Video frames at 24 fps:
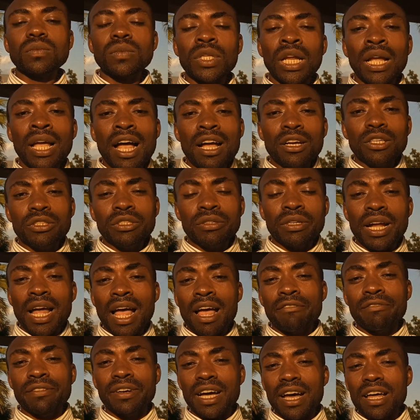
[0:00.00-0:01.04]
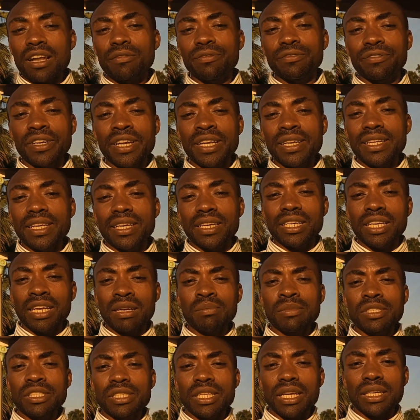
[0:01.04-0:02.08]
actually I've got a friend, he
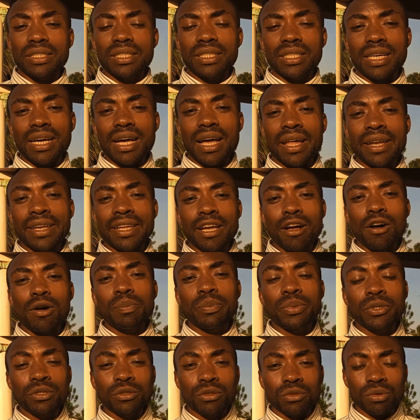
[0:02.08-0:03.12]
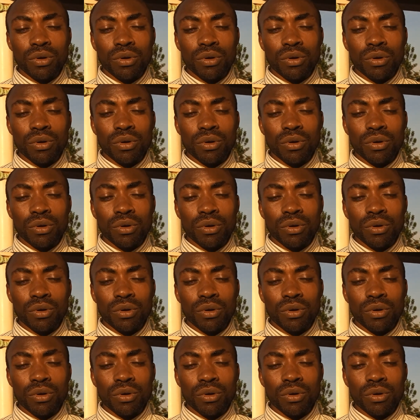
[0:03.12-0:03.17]
claims that he can help you to